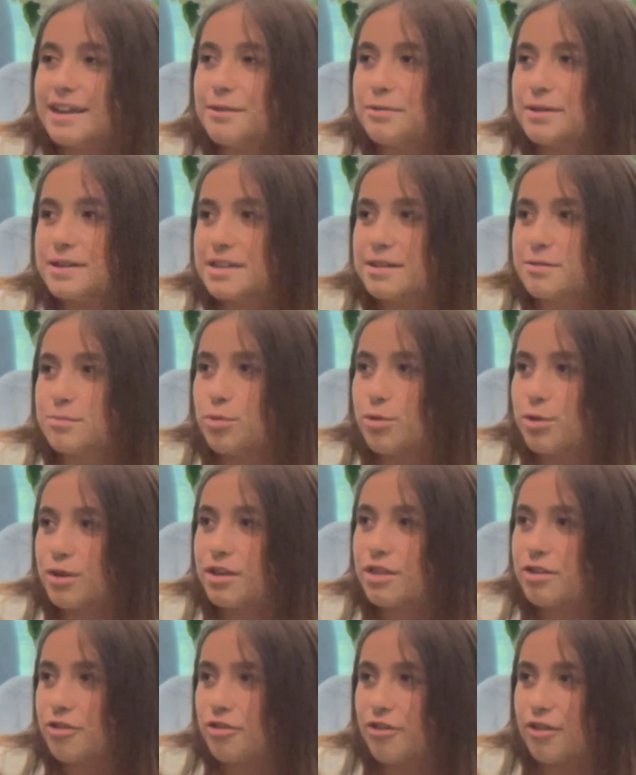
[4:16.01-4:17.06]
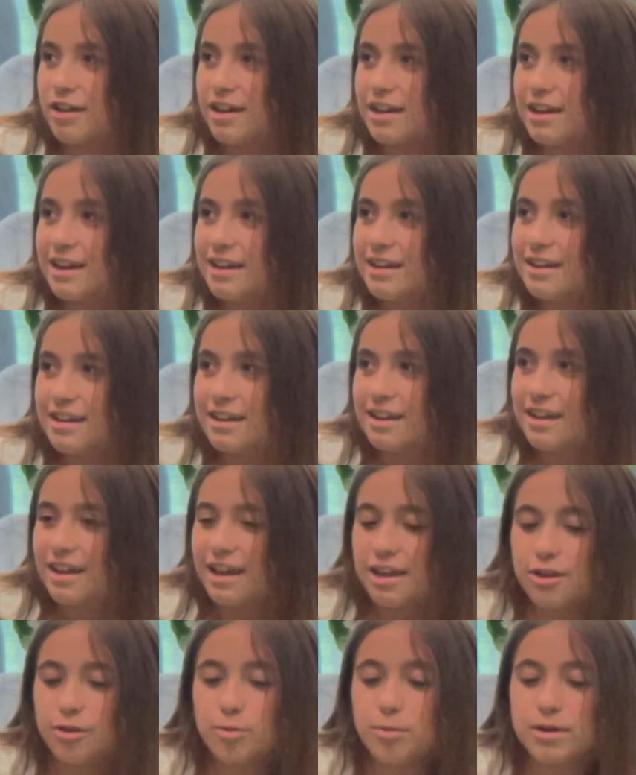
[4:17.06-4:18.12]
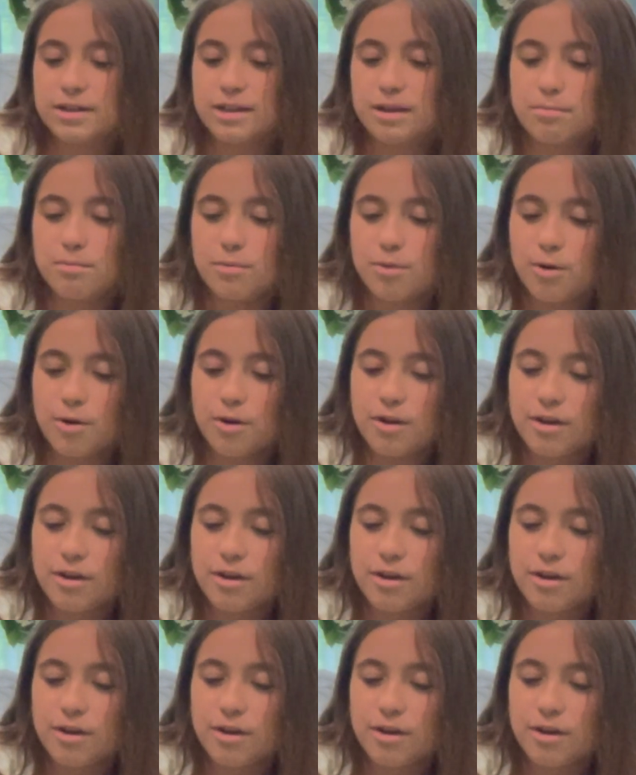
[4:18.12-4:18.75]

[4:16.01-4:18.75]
it wasn't worth trading and you wanted more,